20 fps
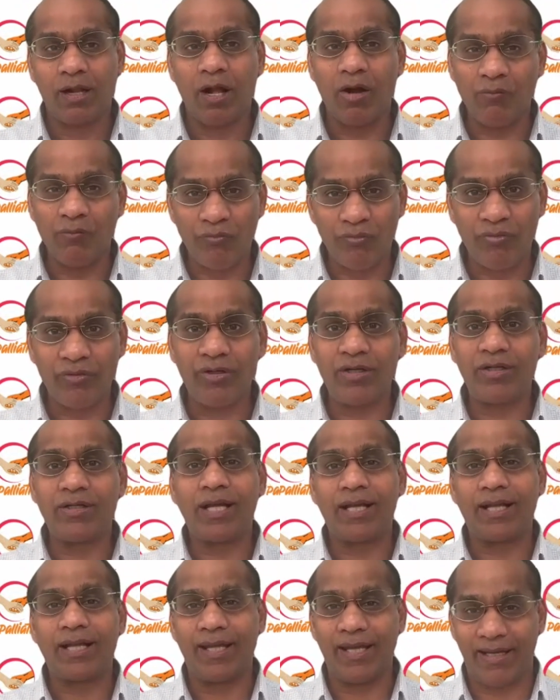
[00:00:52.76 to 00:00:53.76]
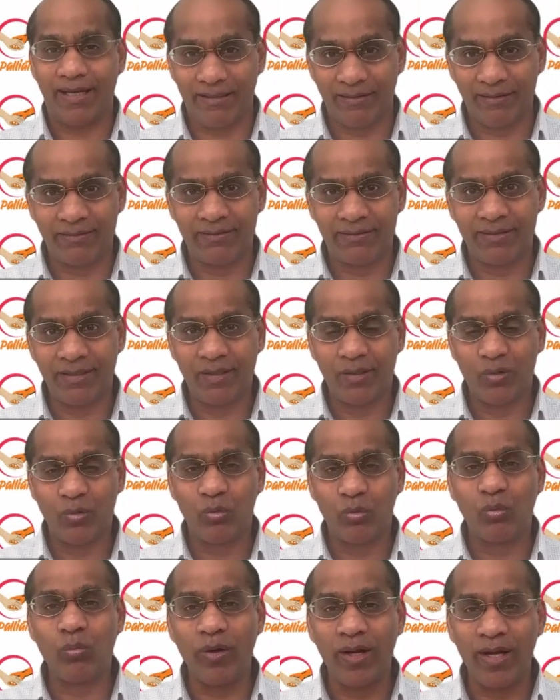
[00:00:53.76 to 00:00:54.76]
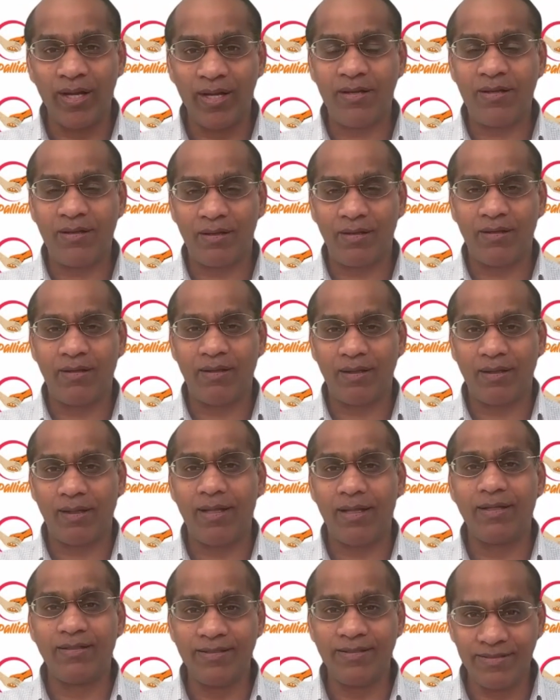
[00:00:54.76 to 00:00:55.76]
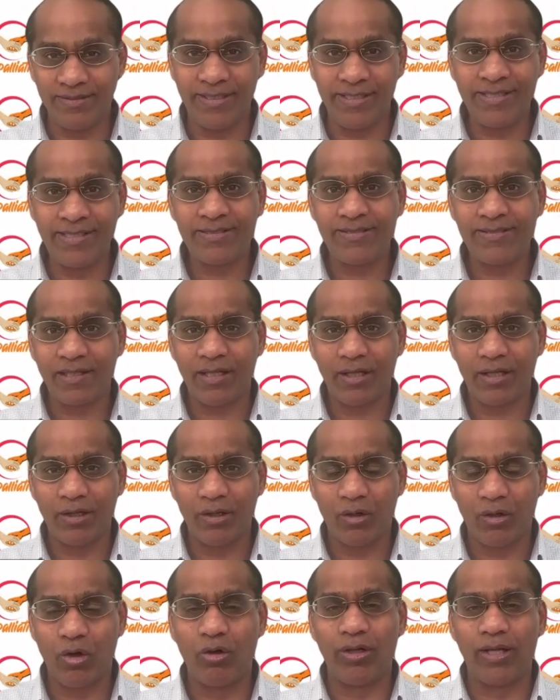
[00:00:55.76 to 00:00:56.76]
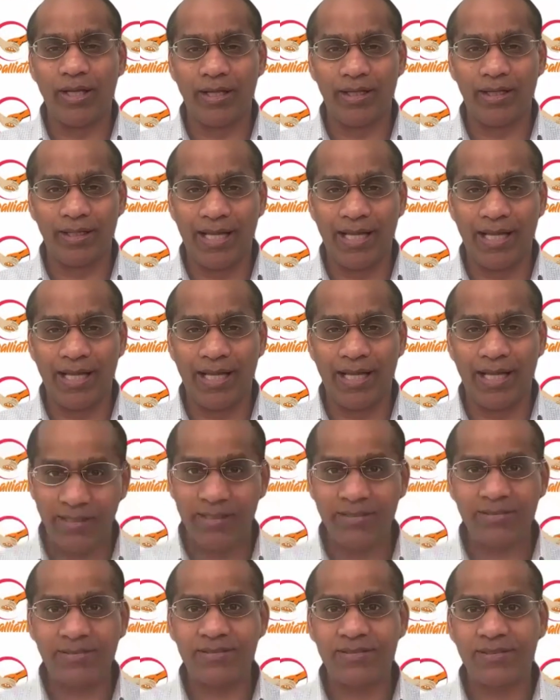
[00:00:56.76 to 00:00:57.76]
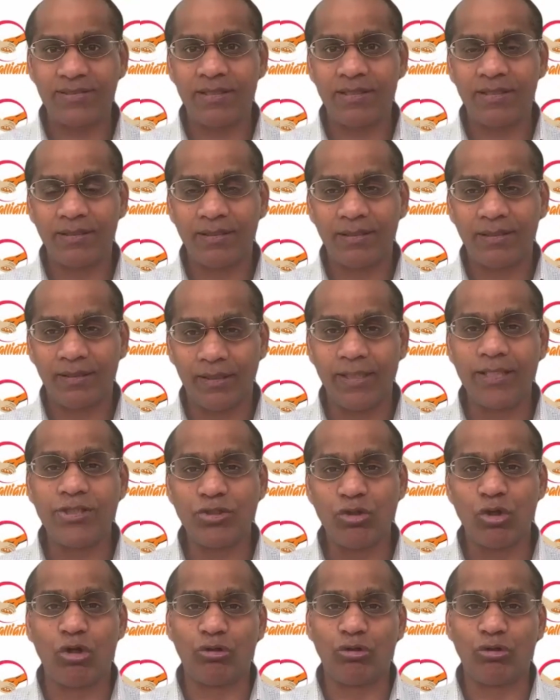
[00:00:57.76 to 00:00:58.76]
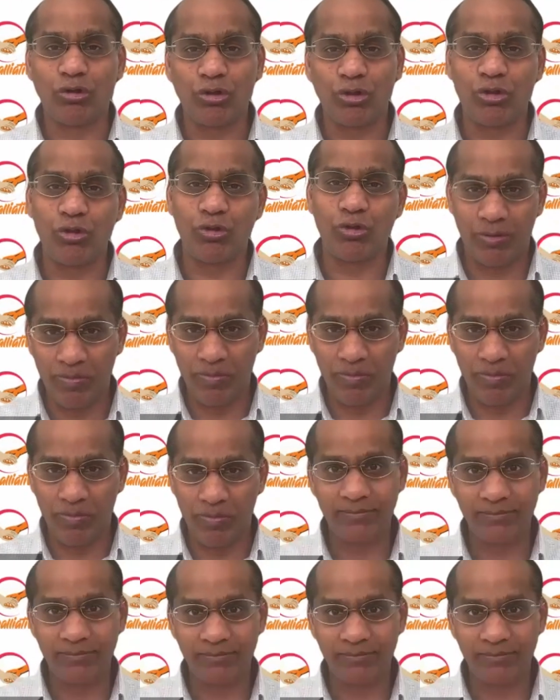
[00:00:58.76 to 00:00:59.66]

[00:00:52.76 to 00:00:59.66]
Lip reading: comfort care when a disease or an illness is not curable.